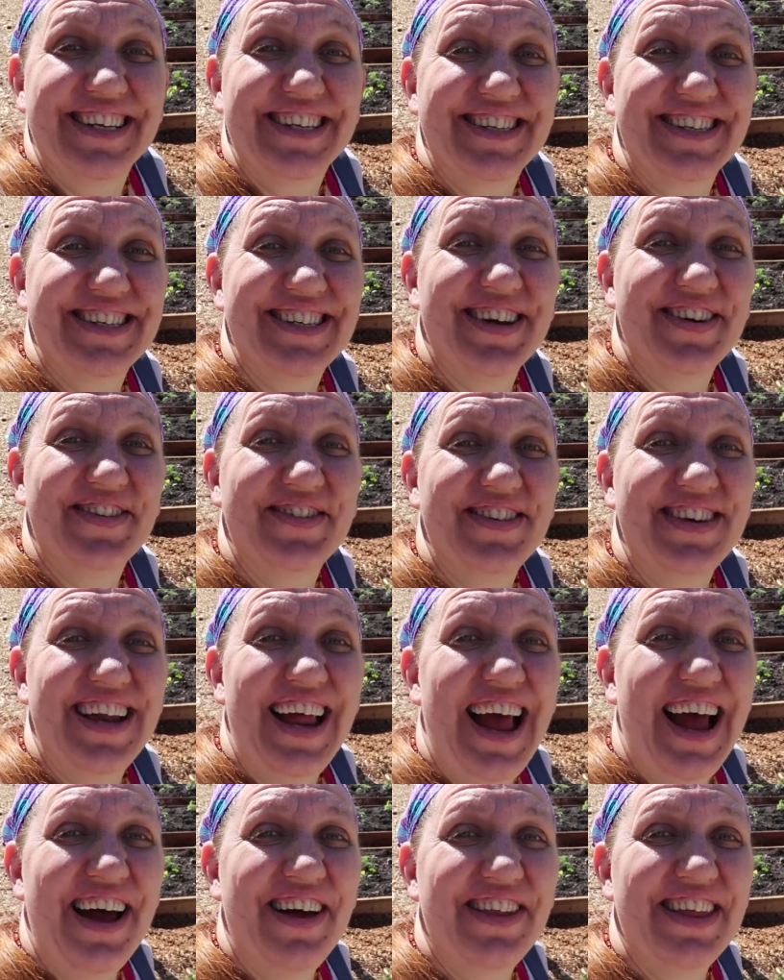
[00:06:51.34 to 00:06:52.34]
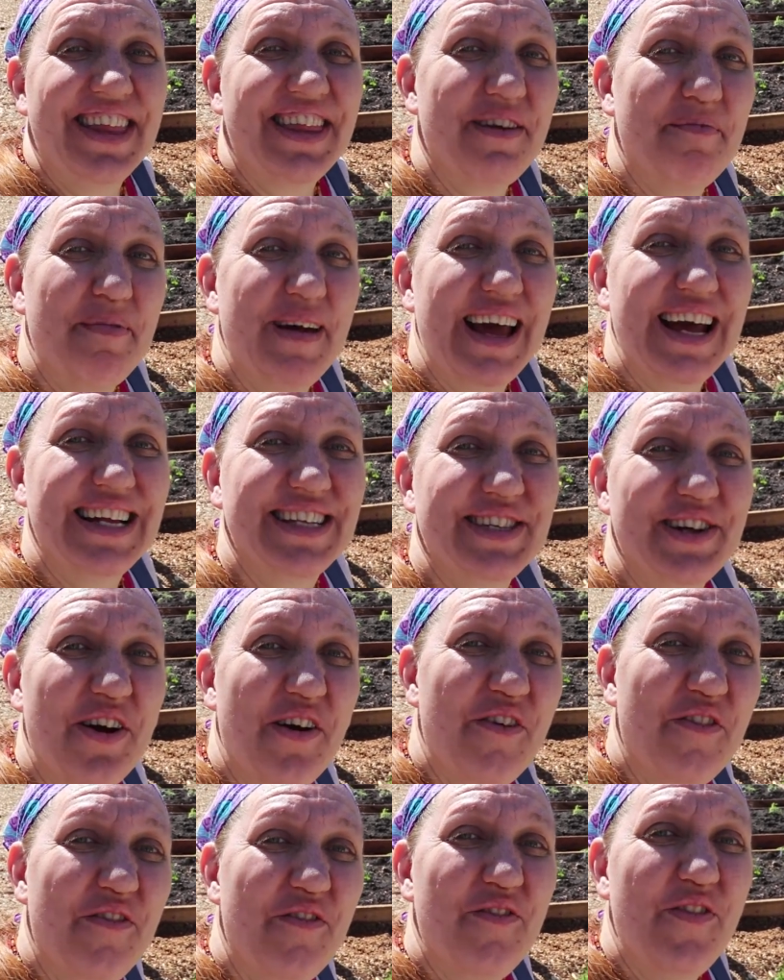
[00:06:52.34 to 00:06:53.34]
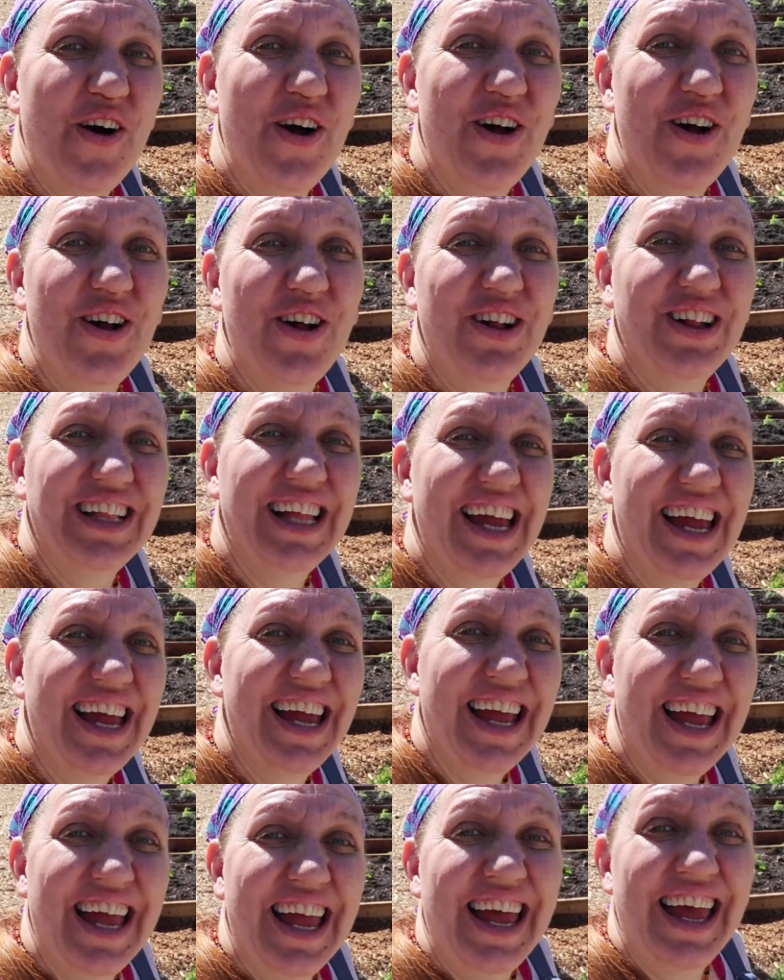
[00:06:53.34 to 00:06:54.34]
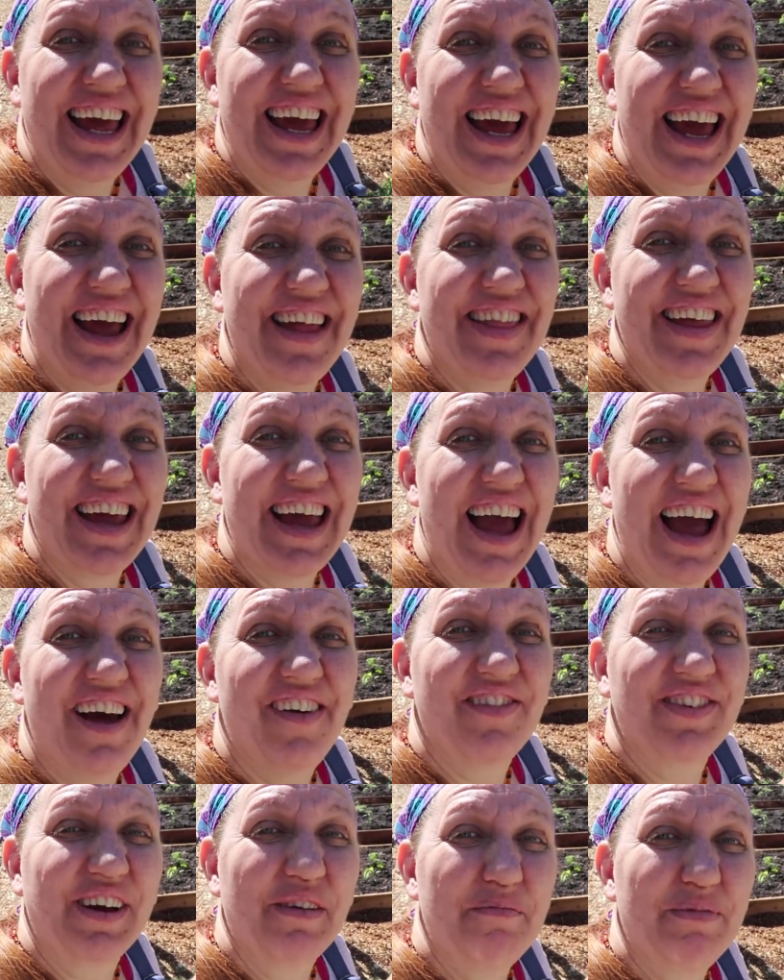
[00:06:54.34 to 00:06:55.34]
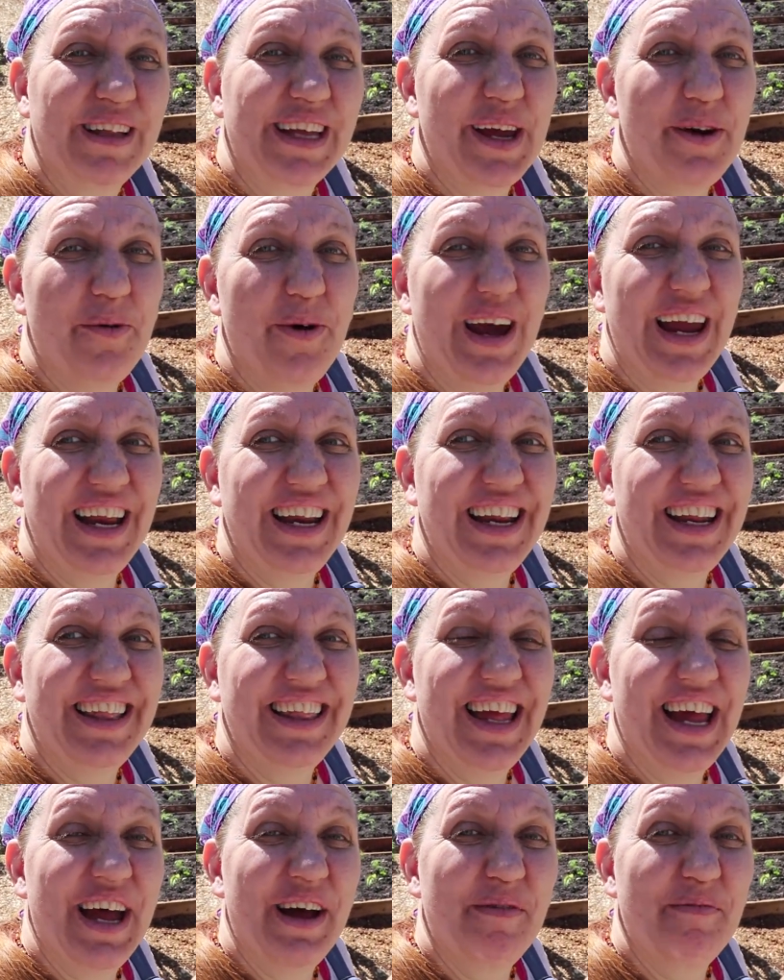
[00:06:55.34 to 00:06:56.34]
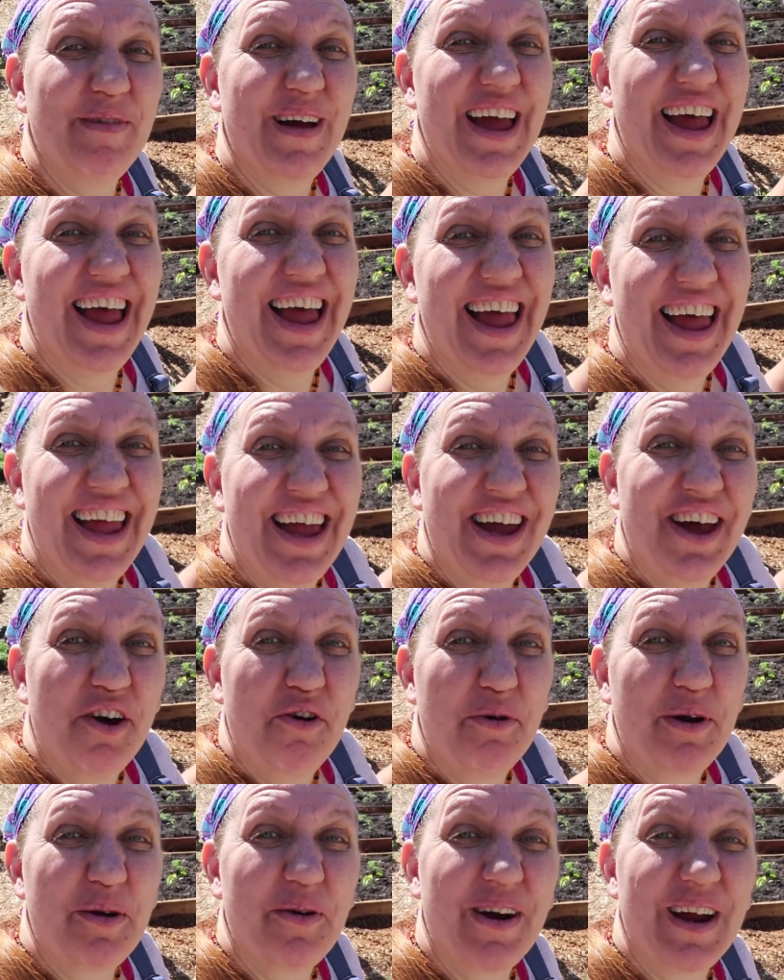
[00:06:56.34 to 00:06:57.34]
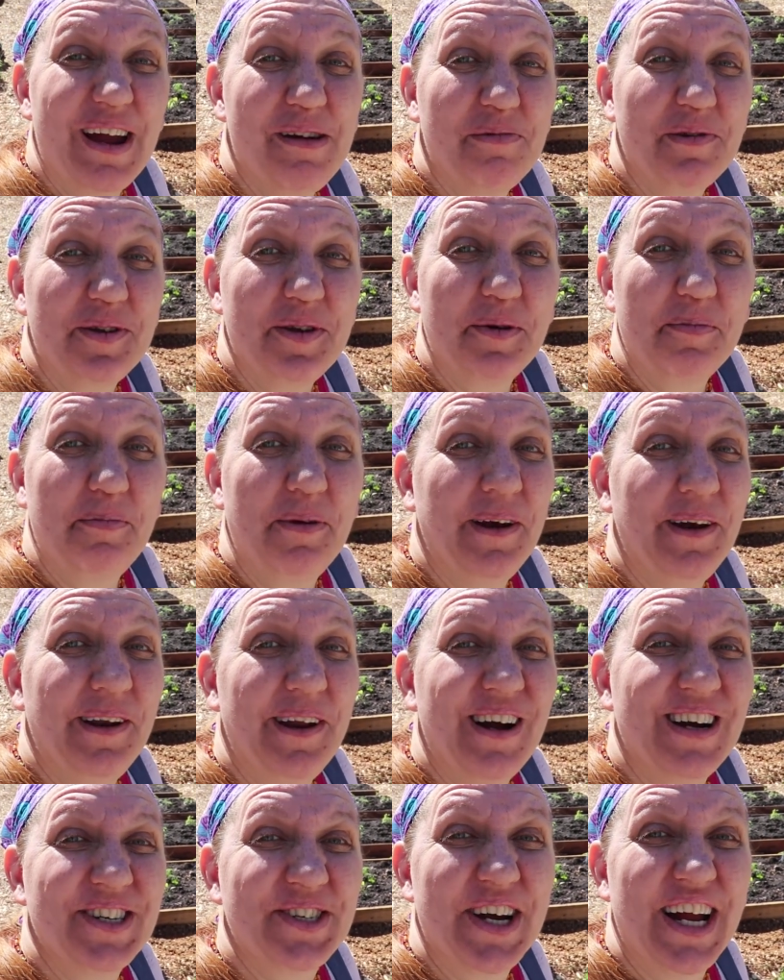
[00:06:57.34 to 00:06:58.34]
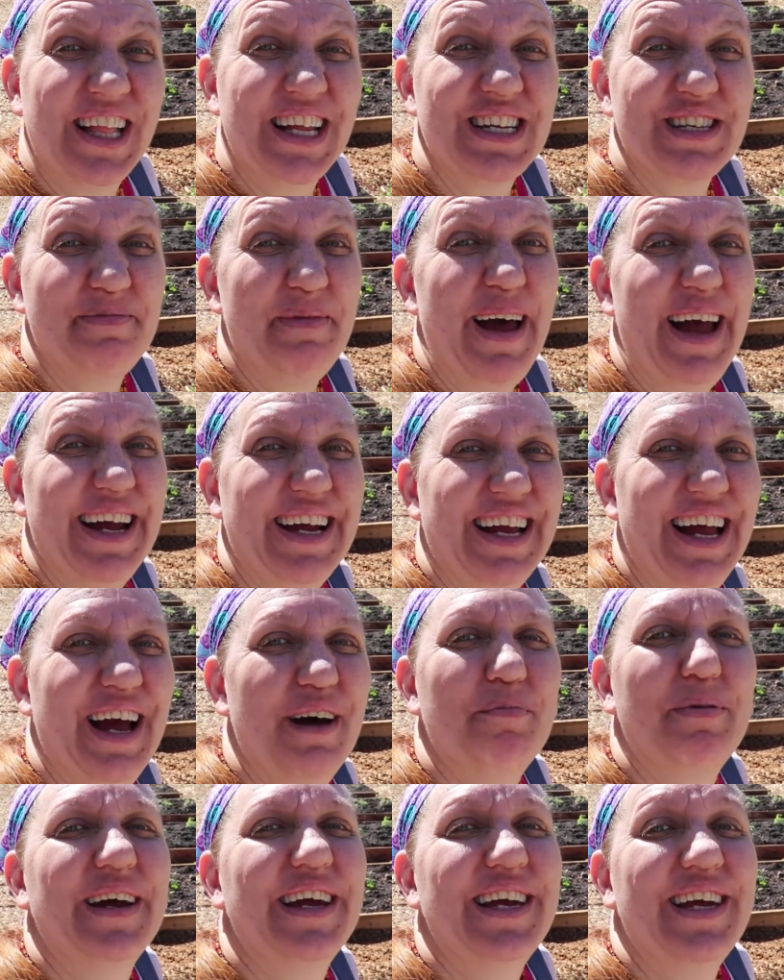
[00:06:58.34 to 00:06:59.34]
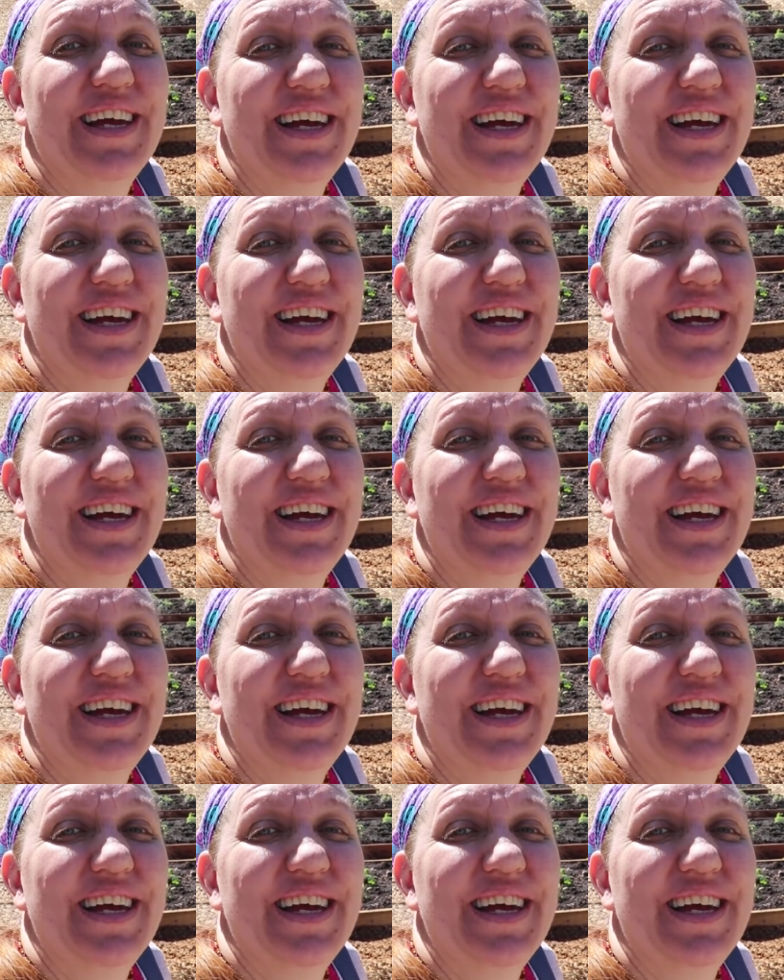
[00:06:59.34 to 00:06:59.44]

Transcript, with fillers: So now that the beds are full, and they have complete weight in them, we were able to put our trellis back up.